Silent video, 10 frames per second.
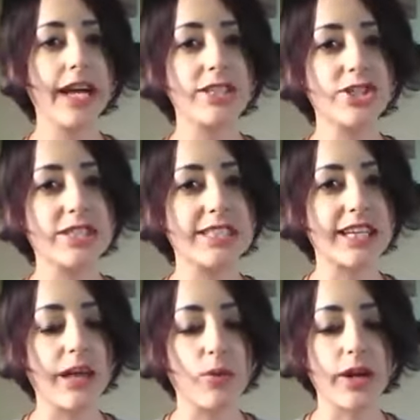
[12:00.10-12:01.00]

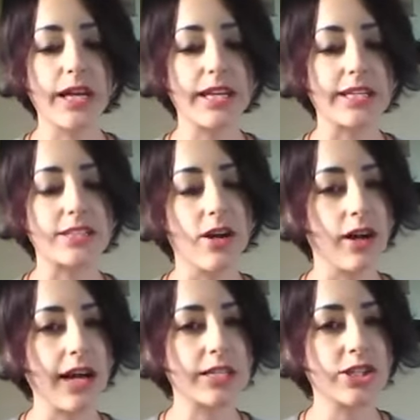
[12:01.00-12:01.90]
interesting that we're getting this
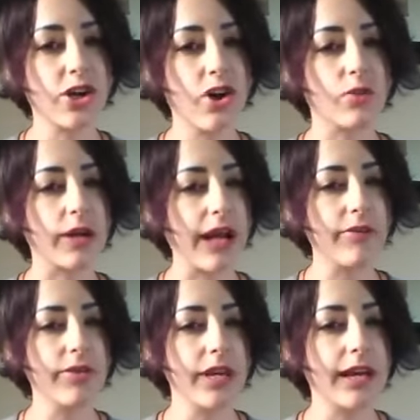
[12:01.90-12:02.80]
non-action card when
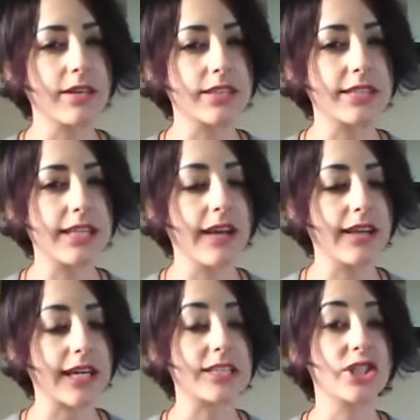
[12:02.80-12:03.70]
everything else is
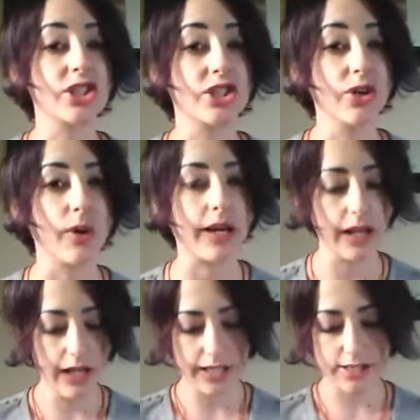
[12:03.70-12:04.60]
telling us to do it.
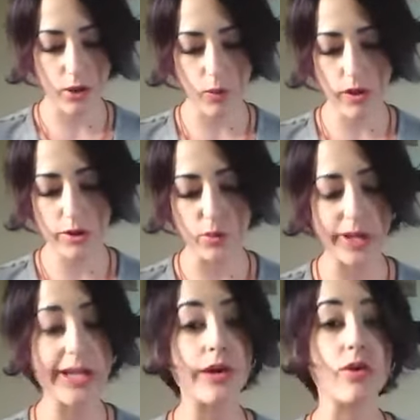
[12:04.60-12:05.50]
So I want to
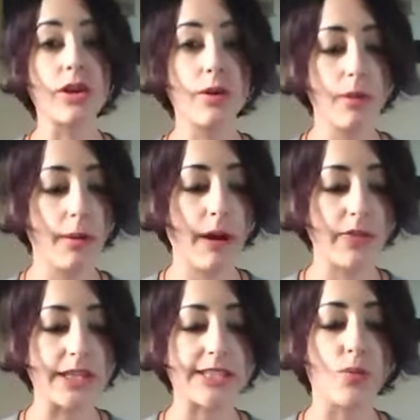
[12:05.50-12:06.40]
read you a little bit about
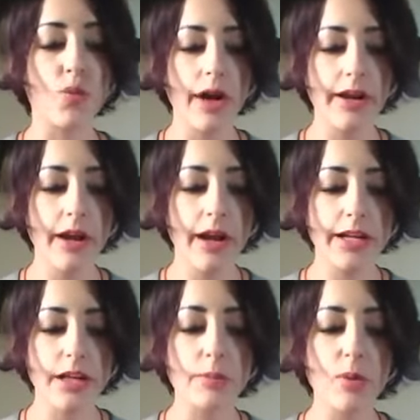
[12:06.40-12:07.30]
this and
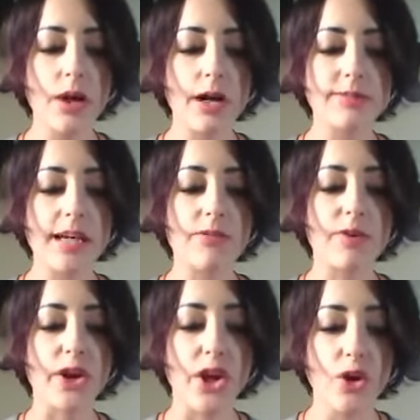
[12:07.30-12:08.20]
tell me what comes out for
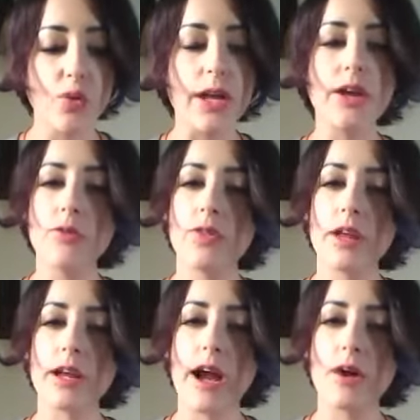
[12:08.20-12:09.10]
you, what you
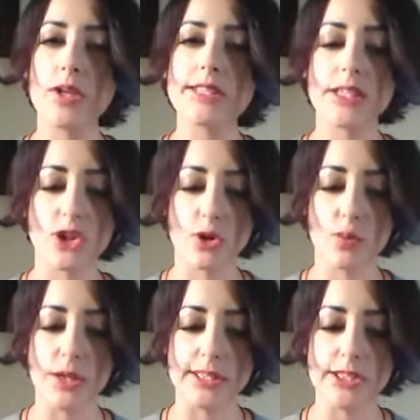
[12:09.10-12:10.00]
think, how this
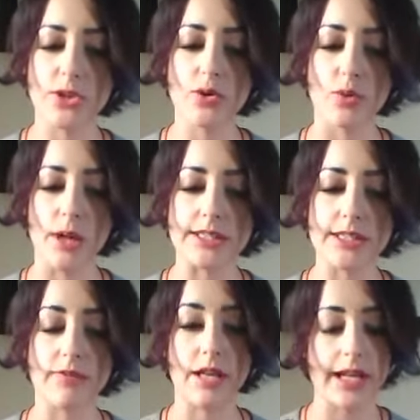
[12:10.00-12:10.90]
interprets to the rest
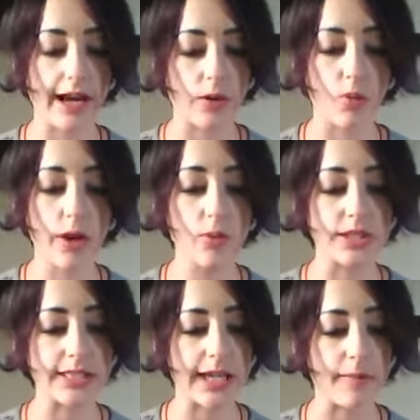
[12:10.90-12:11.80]
of the deck. We will
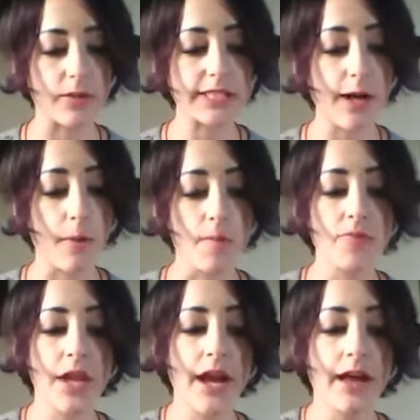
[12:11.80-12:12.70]
see. So,
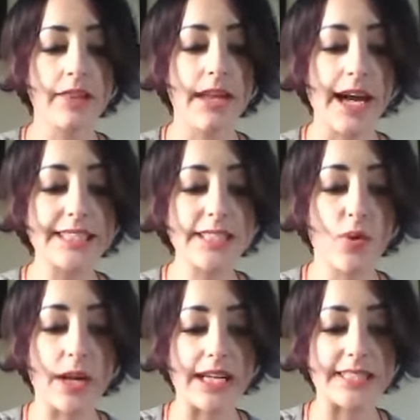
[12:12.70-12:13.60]
the Ice
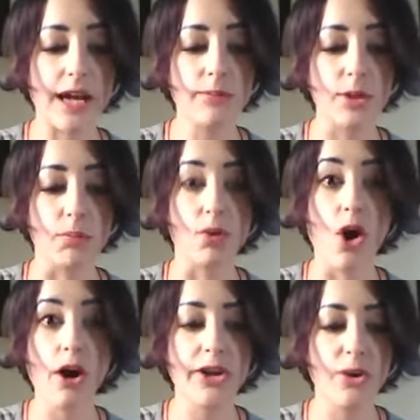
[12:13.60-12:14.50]
Queen has come to
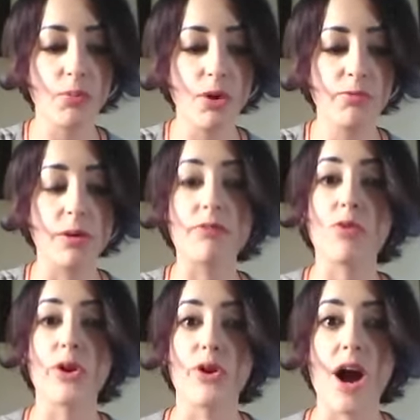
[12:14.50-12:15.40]
block your movement
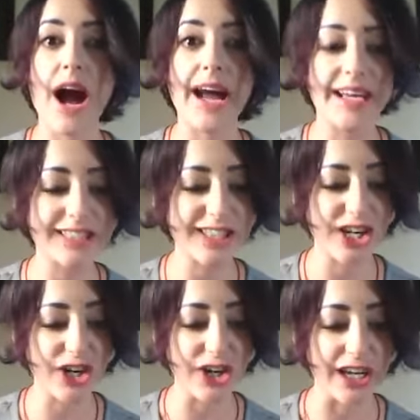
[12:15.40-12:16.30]
for your highest
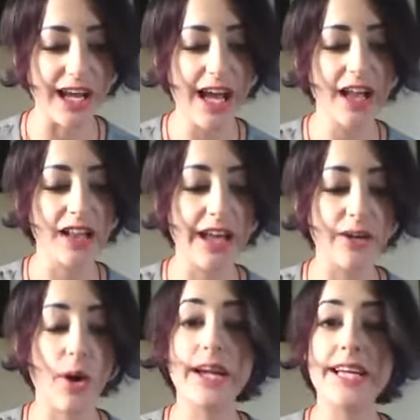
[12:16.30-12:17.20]
good. Let
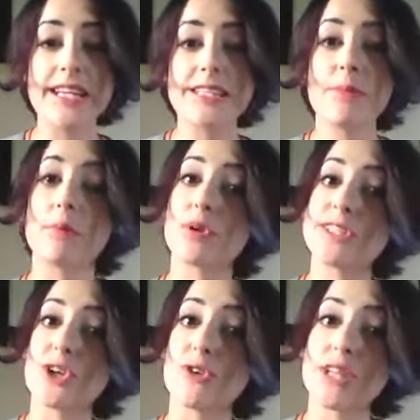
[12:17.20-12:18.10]
your ideas be
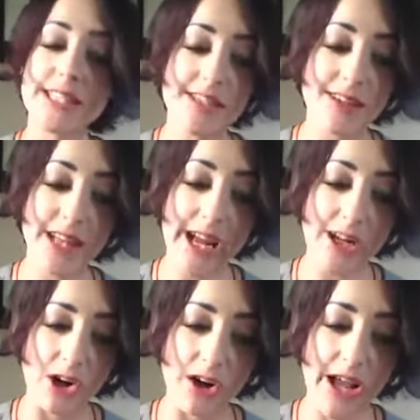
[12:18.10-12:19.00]
preserved until
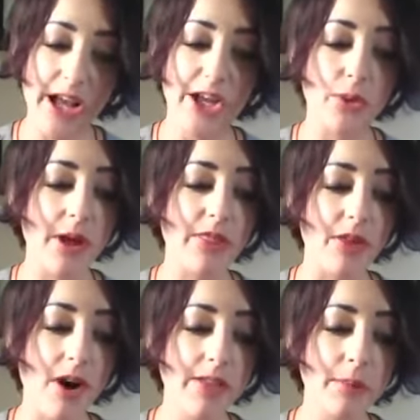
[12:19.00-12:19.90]
later. You can
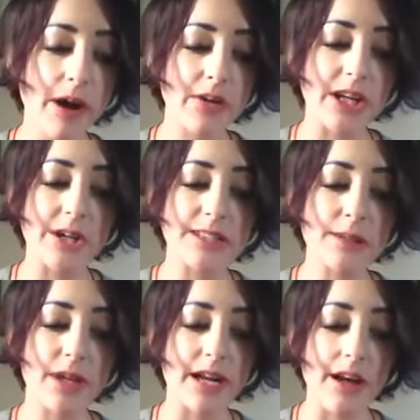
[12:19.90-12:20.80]
thaw them out and use
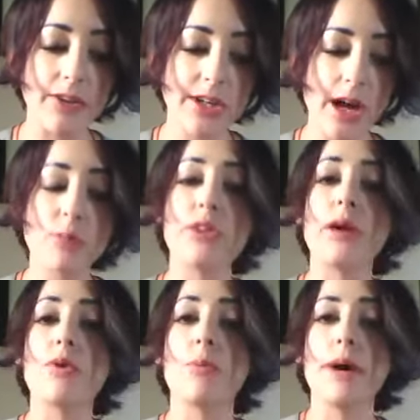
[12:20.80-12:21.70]
them at another time when they
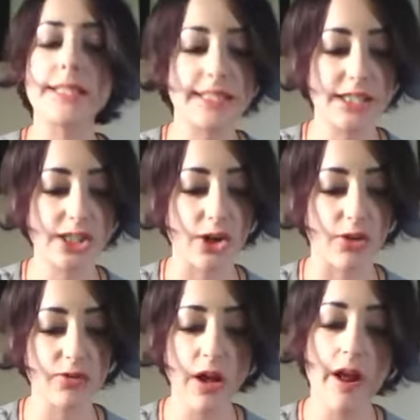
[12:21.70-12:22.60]
will best
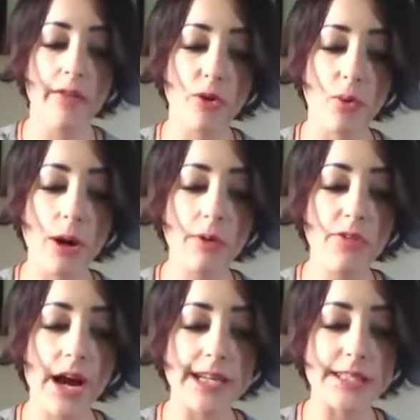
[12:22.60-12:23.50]
serve. The realm of
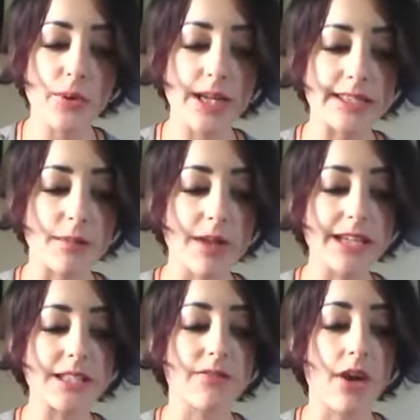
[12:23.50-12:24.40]
the Ice Queen is a
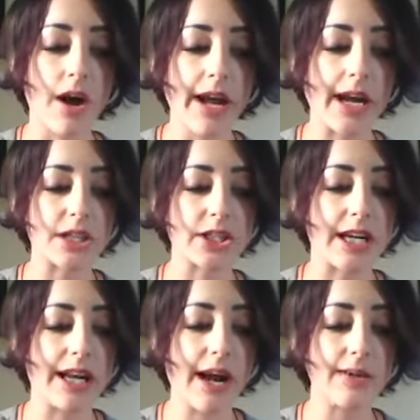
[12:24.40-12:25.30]
place of non-action,
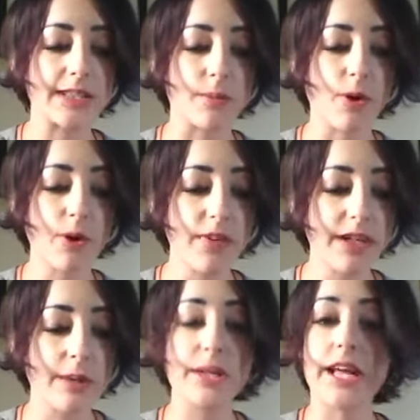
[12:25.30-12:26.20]
and now is the perfect
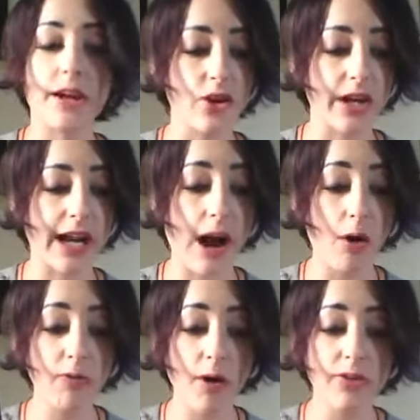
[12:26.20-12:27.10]
time to take a look at
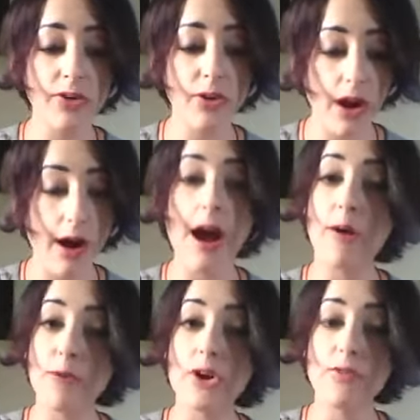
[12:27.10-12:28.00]
how far
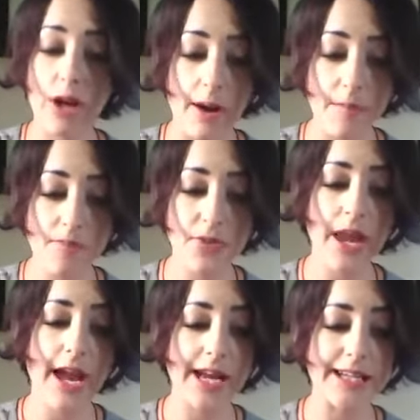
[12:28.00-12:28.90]
you've come,
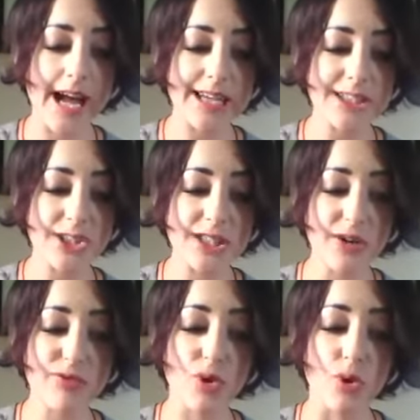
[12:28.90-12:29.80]
and to ask
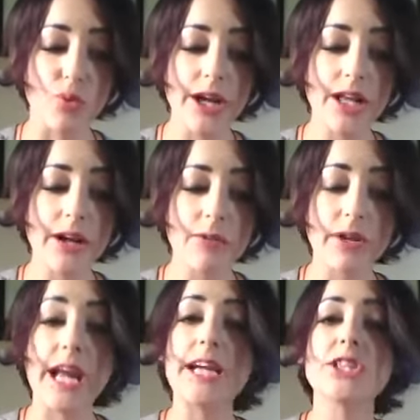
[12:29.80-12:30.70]
yourself for a
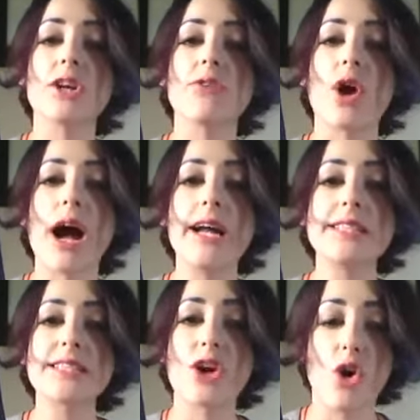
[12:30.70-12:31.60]
reclarification of your
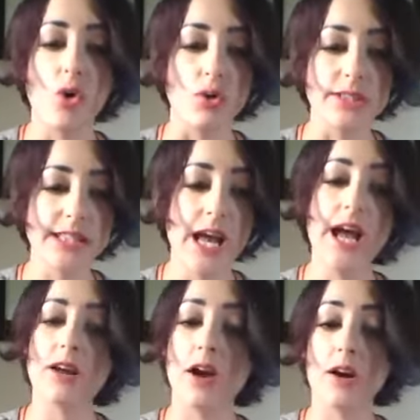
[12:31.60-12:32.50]
highest goals.
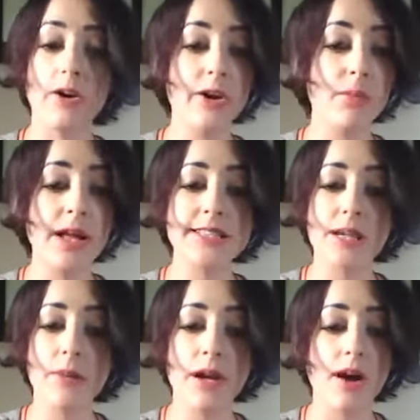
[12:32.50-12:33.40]
Not all your plans
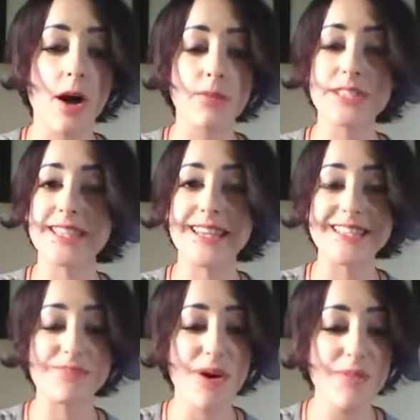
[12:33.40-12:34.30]
can be accomplished at
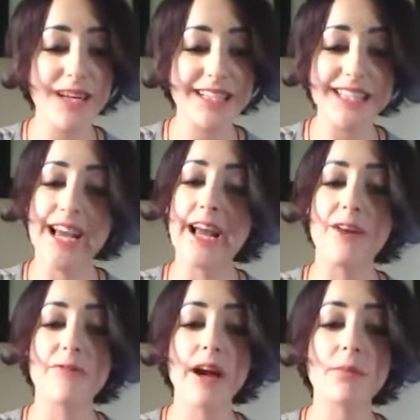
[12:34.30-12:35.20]
this moment. In
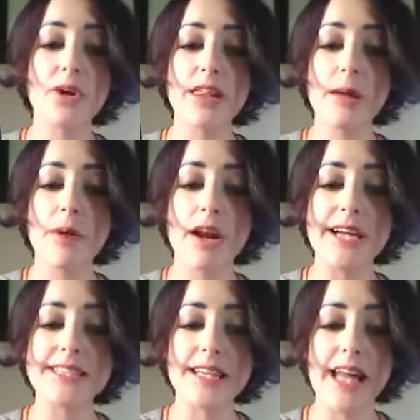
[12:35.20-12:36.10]
fact, putting them on
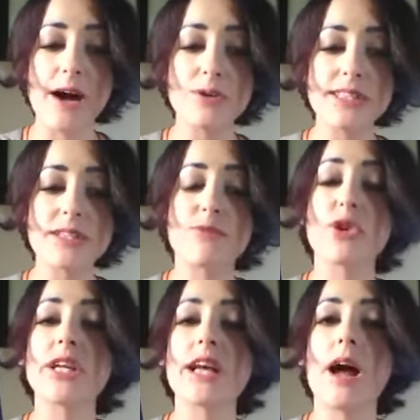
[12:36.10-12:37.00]
ice allows for
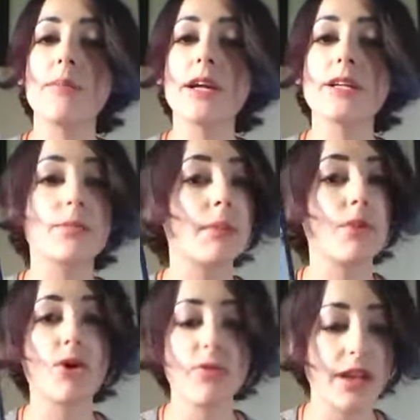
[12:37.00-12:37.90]
the timing to be
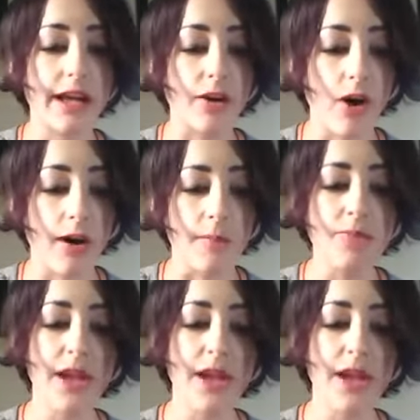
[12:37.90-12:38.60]
perfect later on.